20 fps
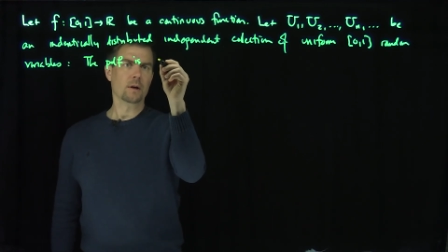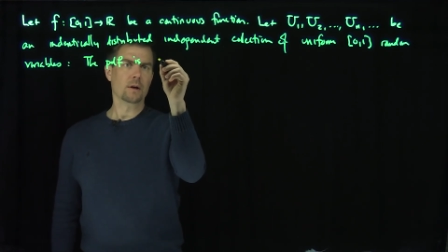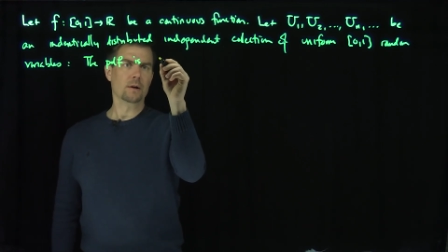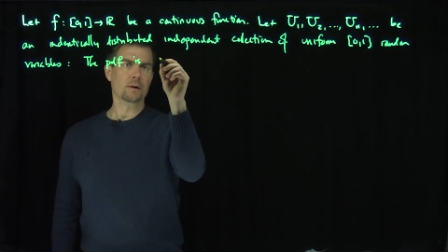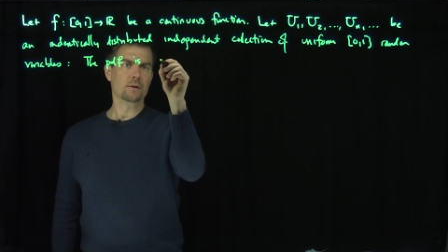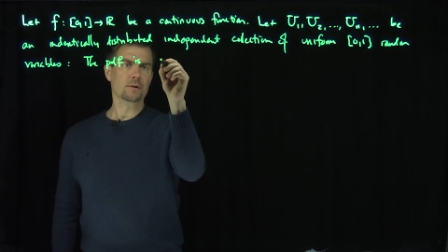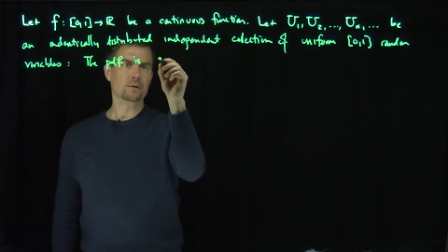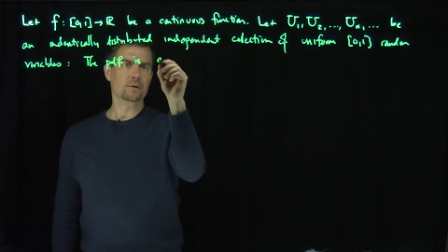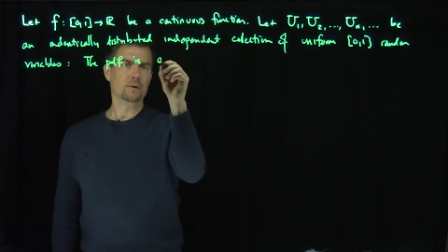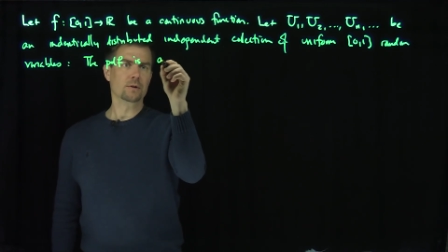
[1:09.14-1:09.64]

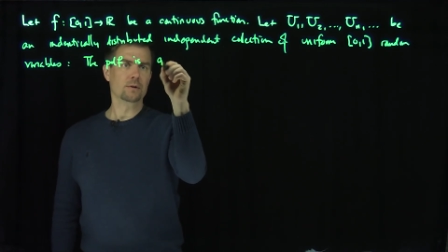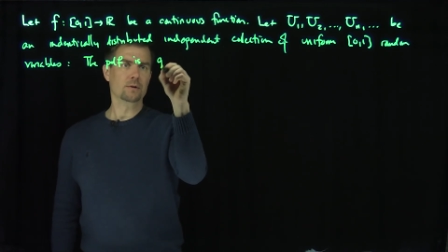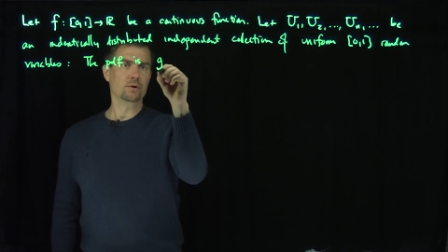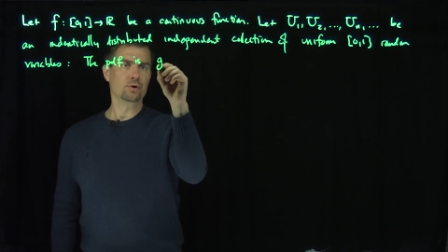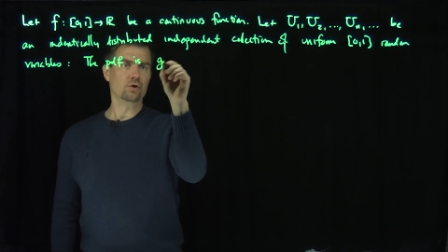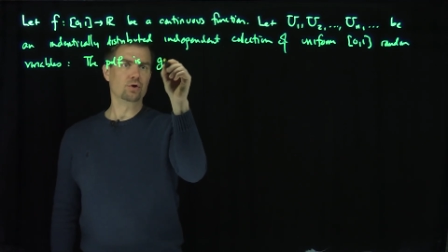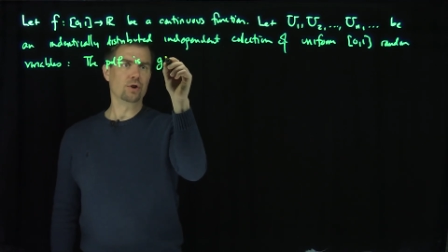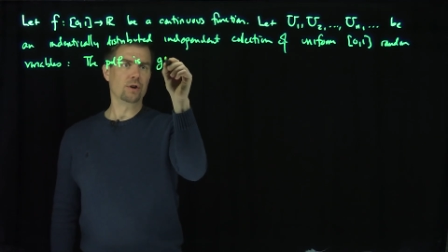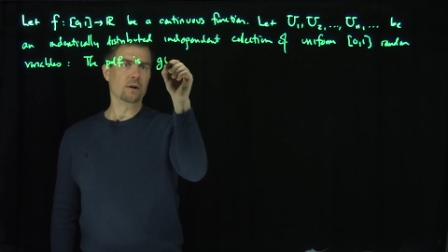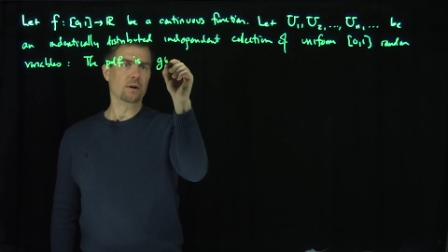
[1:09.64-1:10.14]
Is
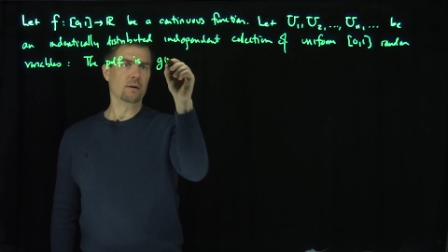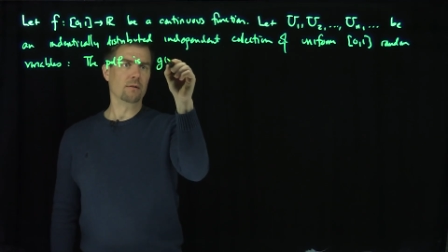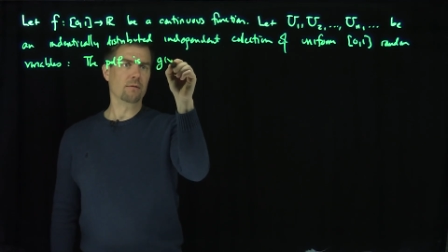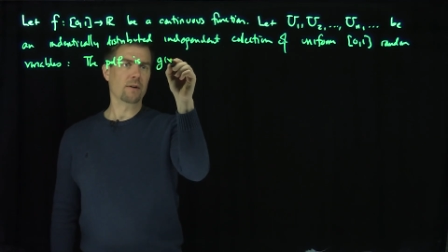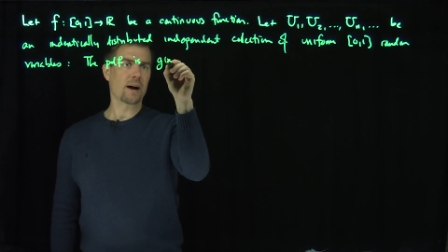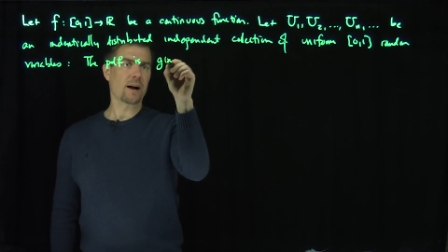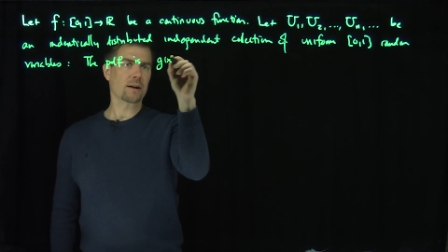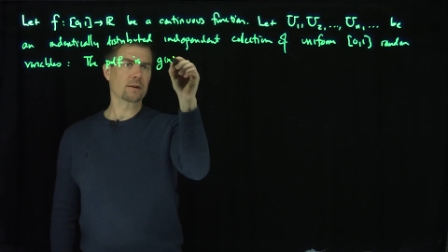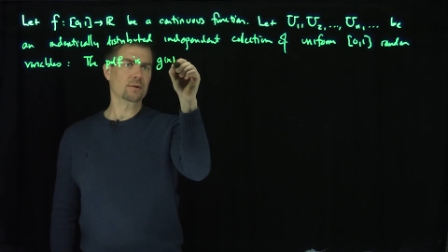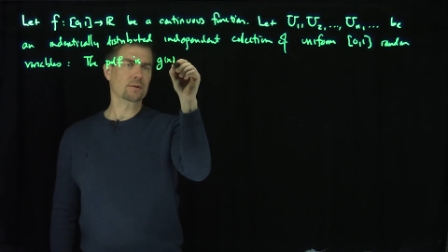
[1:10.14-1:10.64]
g
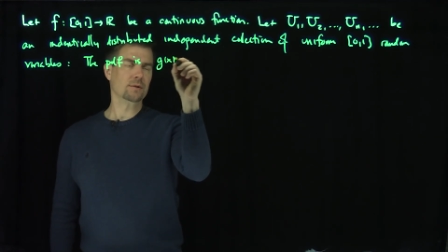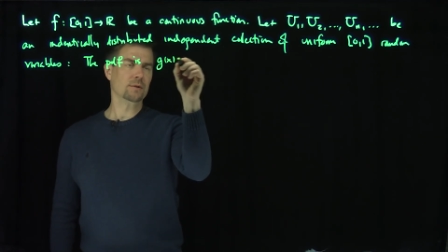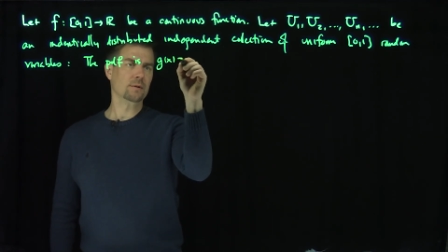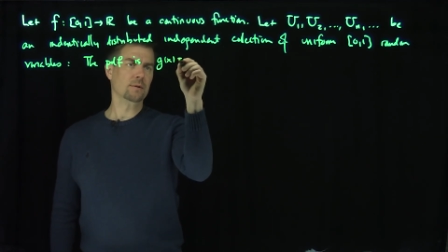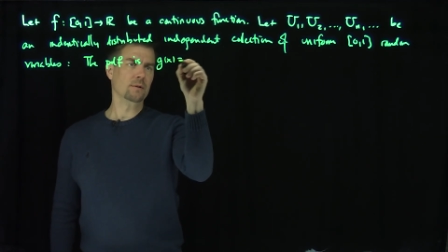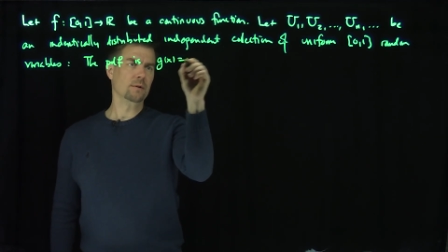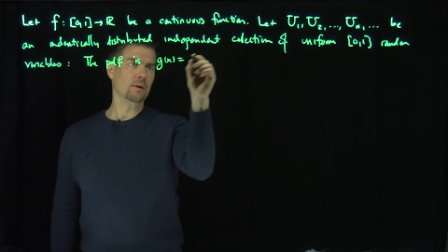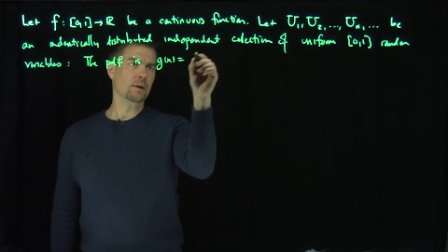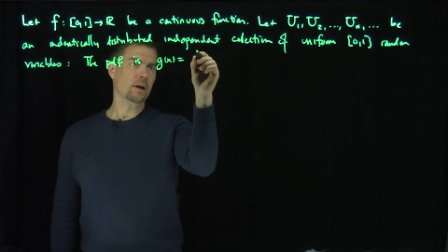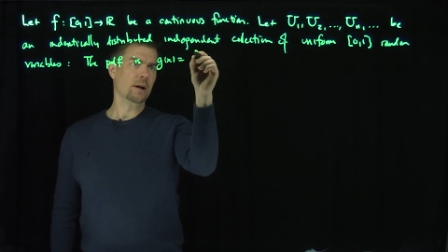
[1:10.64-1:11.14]
of x,
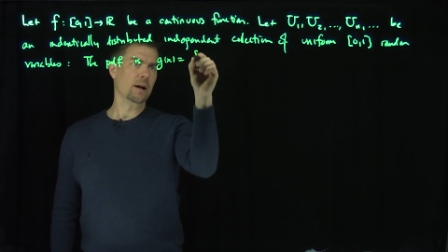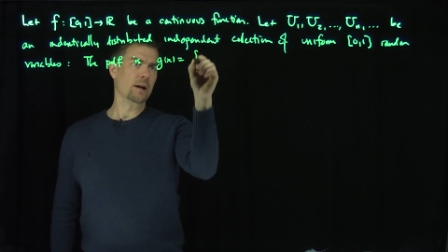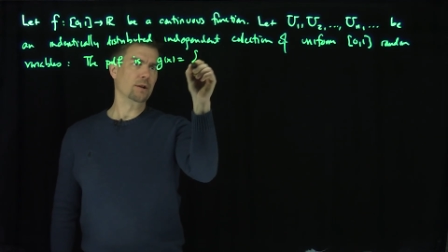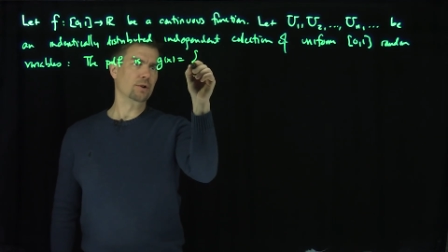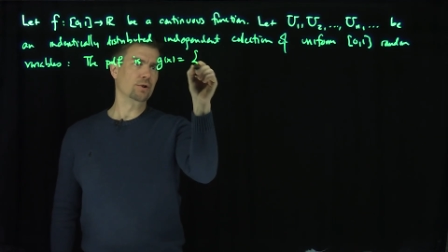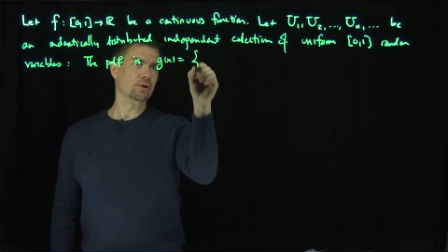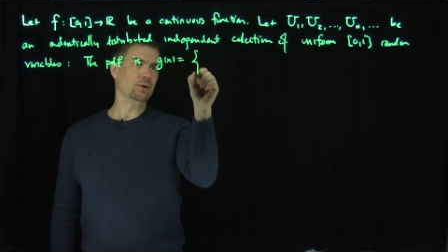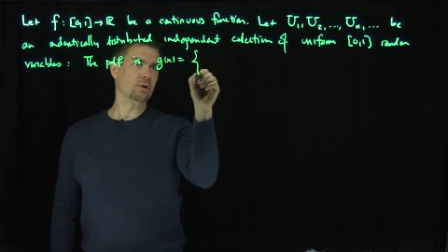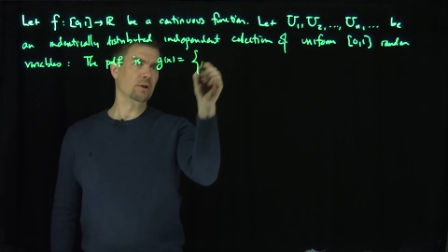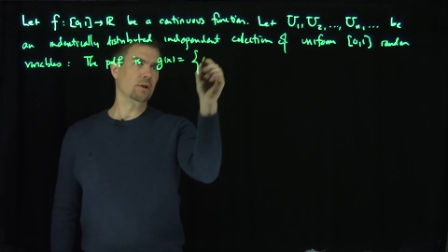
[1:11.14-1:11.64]

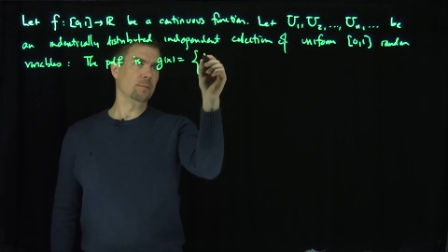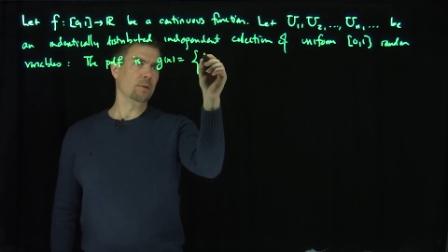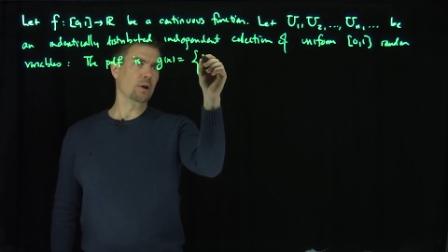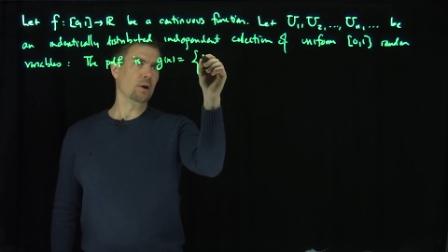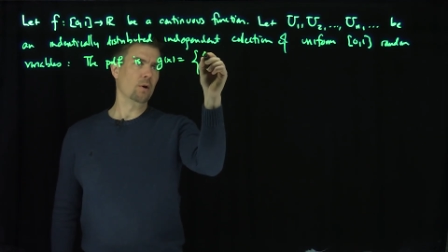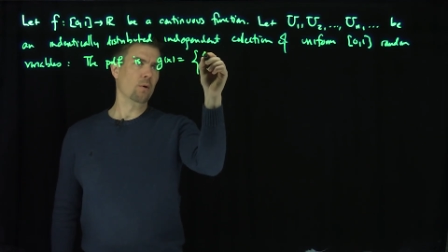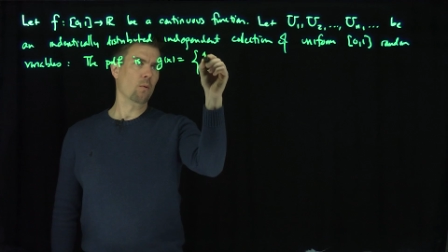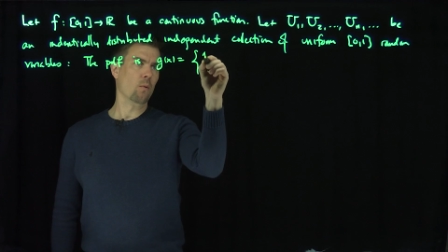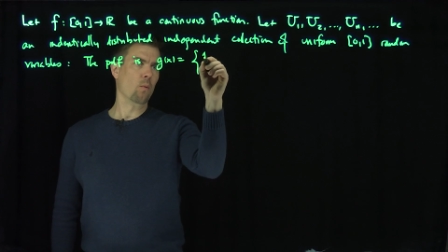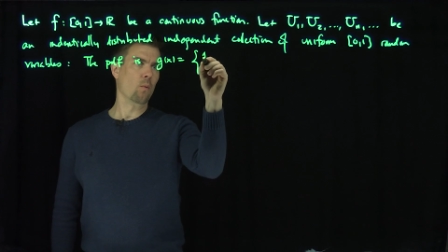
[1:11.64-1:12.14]
and it's just going to
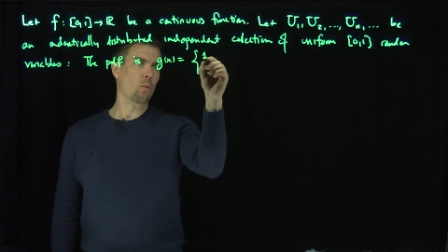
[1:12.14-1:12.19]
be